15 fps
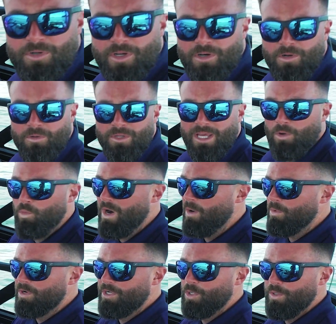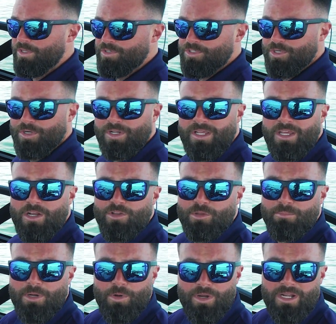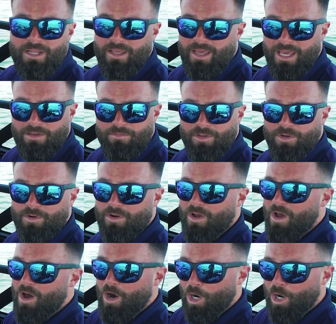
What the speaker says: on, and while we're doing this, you're going to hear the boat getting heavier.